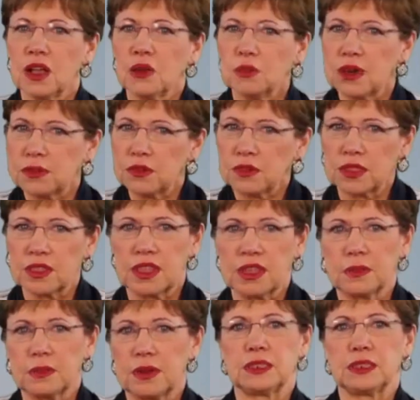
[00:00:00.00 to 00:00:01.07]
One more
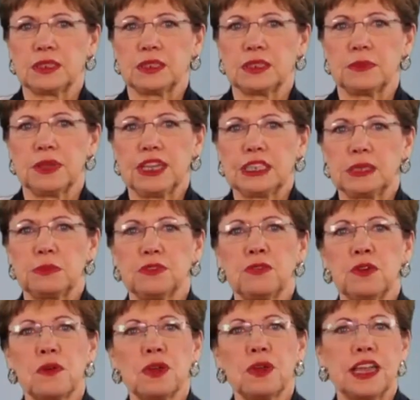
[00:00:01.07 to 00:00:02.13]
thing about resumes
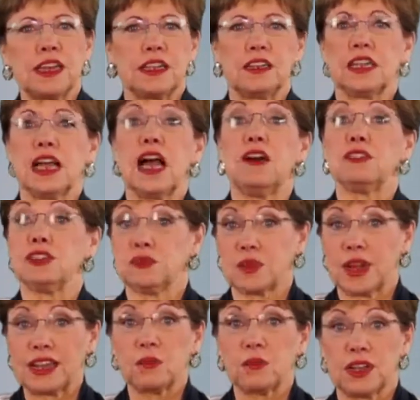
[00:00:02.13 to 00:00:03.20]
before we get into how to
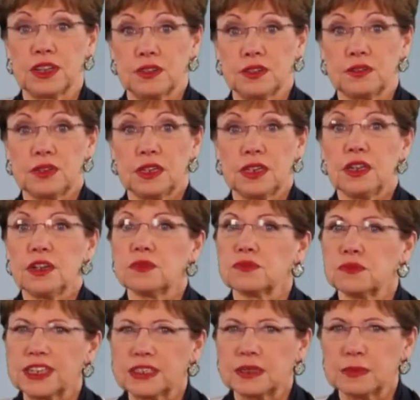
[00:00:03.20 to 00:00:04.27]
write one.
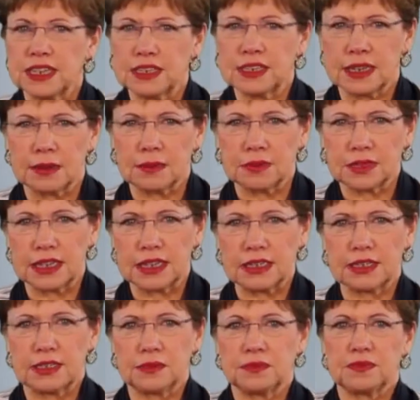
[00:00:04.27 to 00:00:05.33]
Resume
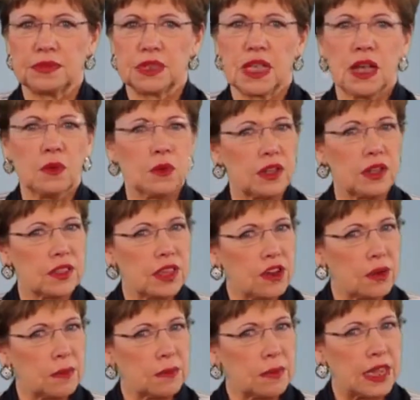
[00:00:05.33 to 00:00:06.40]
templates. While
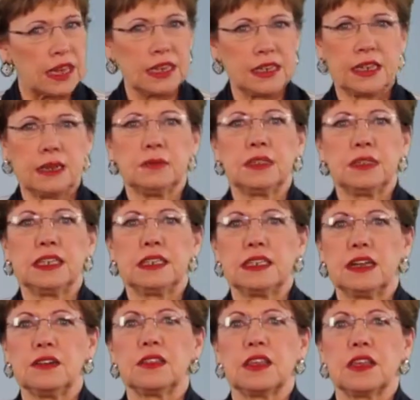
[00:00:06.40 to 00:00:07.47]
there are many templates
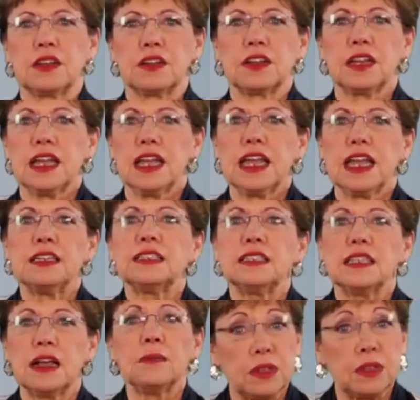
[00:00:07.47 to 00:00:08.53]
out there, and
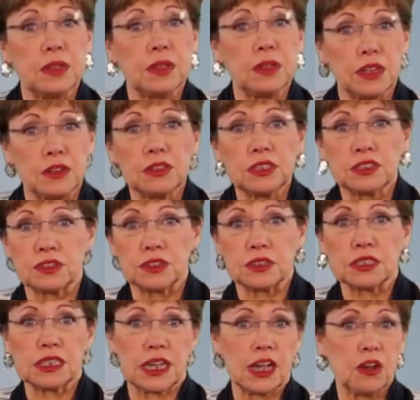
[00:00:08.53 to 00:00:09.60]
some may be
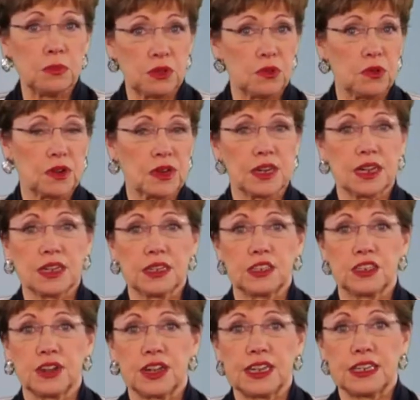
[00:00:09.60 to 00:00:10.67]
useful to help you
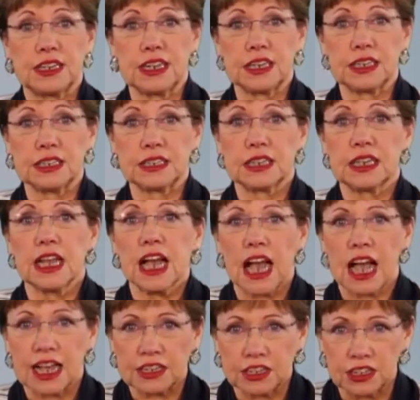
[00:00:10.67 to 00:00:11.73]
organize your ideas,
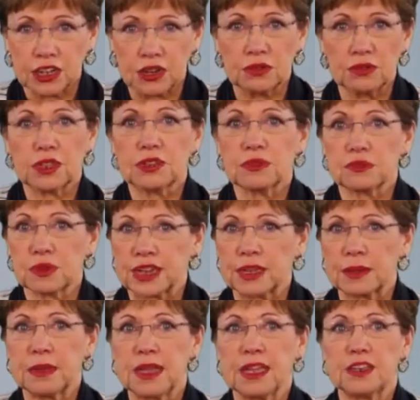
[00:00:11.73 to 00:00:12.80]
I don't
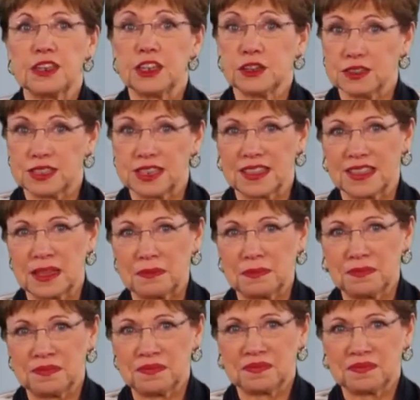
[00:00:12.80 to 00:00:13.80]
recommend using them.